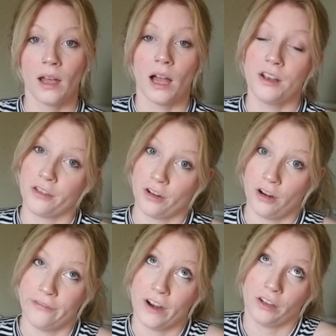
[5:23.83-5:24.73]

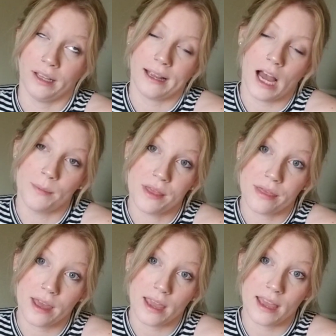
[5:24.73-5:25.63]
Another fairly common
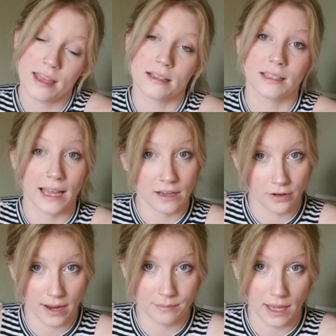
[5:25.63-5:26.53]
thing is leg
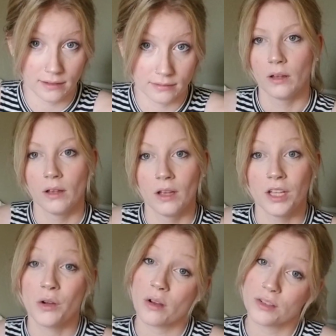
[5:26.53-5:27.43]
cramping.
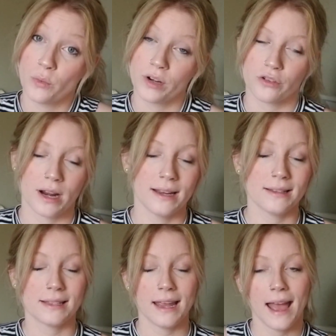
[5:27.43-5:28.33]
You also want to try and
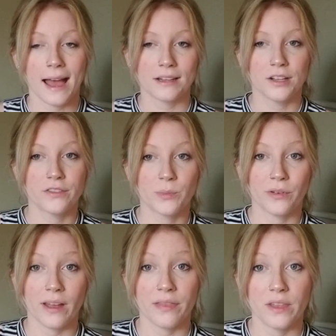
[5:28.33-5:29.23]
stay active to
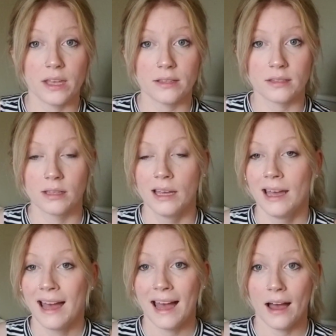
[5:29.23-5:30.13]
prevent this,
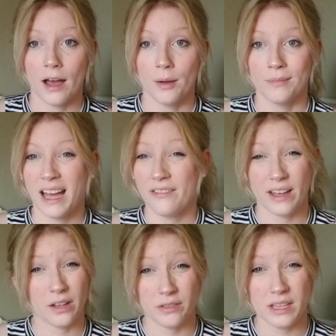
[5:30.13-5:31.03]
have
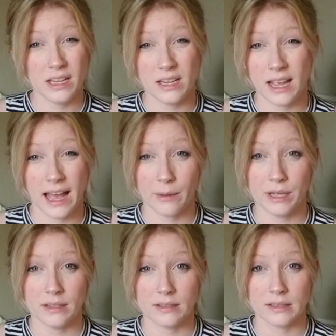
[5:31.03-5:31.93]
healthy eating
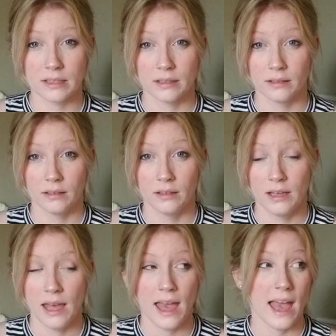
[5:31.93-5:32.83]
habits,
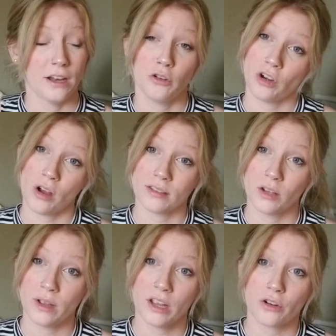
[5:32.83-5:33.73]
and you can
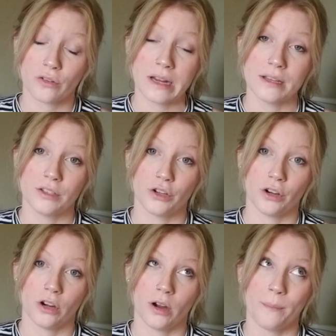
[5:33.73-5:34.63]
also increase
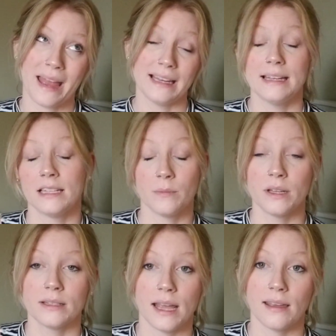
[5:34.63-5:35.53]
your magnesium
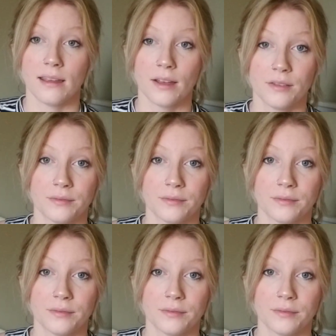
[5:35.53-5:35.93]
intake.